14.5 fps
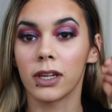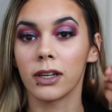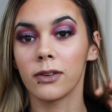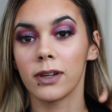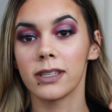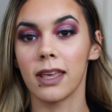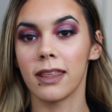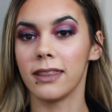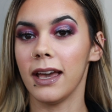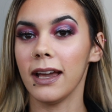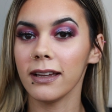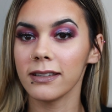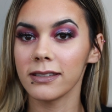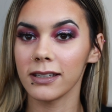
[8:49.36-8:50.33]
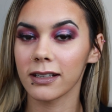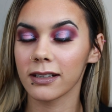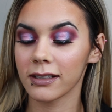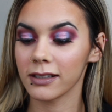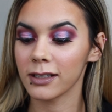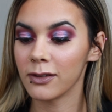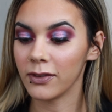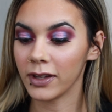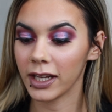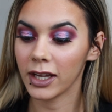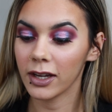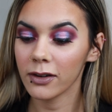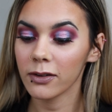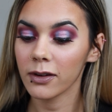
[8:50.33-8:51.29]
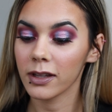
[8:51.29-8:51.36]
Anyways, that is the end of this
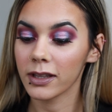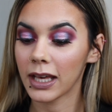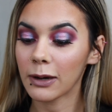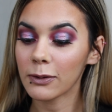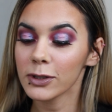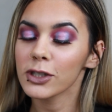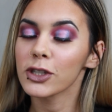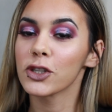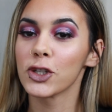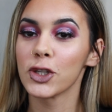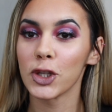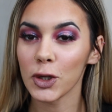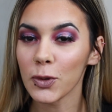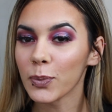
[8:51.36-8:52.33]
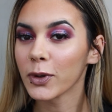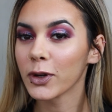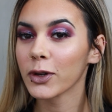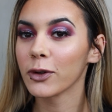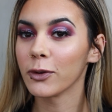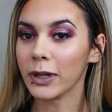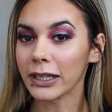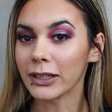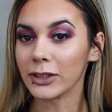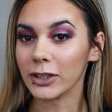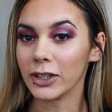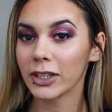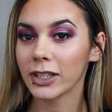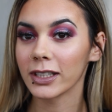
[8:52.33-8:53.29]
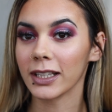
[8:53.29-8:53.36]
video. That was a super quick
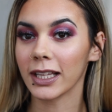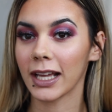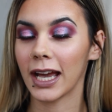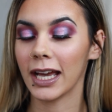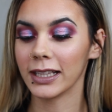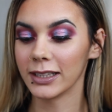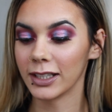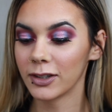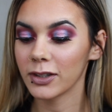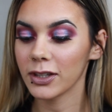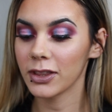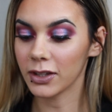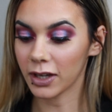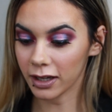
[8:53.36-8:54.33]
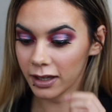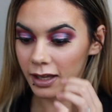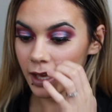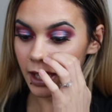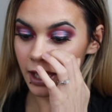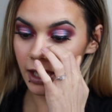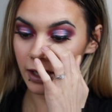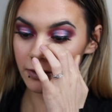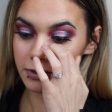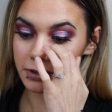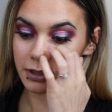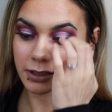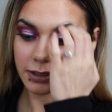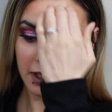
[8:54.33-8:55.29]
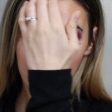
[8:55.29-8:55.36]
look. Like, I literally thought it was
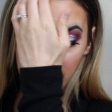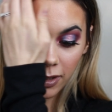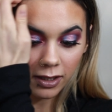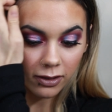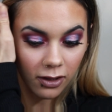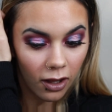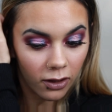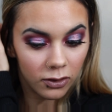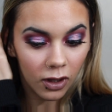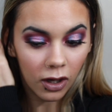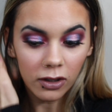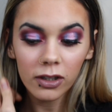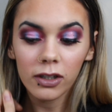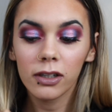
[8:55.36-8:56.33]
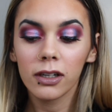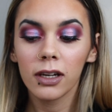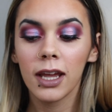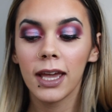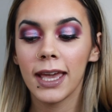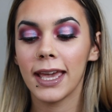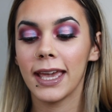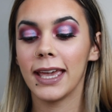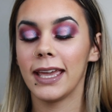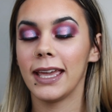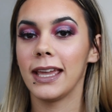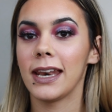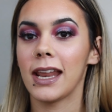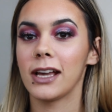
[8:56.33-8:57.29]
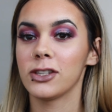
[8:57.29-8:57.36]
going to take me a lot longer,
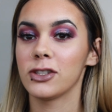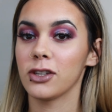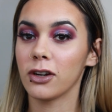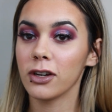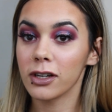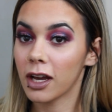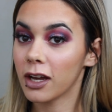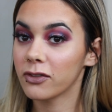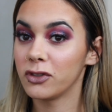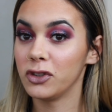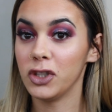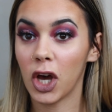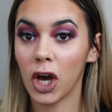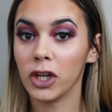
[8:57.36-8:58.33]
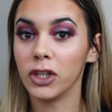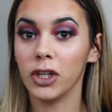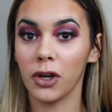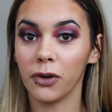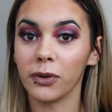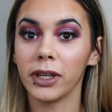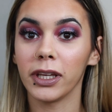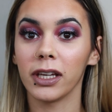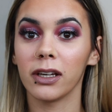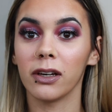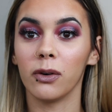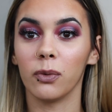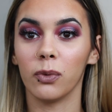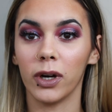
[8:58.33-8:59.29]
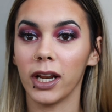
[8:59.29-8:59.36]
and I started off not knowing
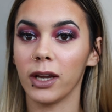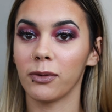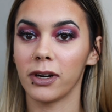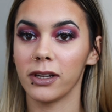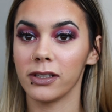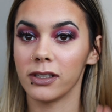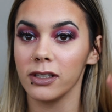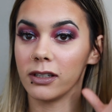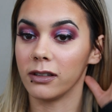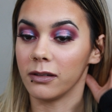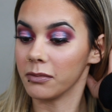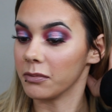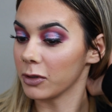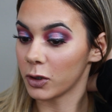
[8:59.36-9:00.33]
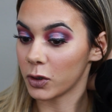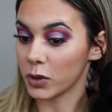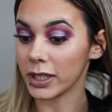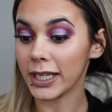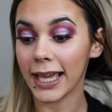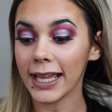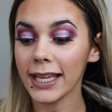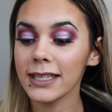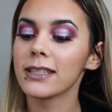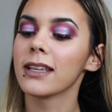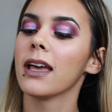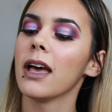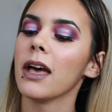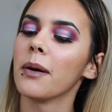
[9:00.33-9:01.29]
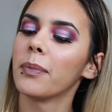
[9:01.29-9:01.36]
what I wanted to create,
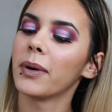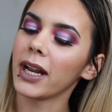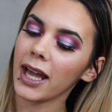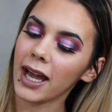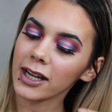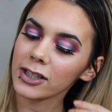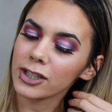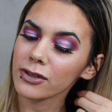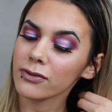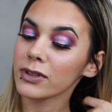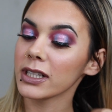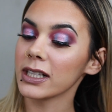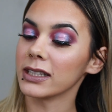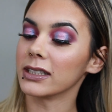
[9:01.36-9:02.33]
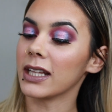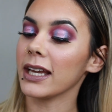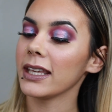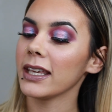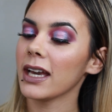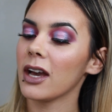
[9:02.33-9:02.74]
but I actually really like it.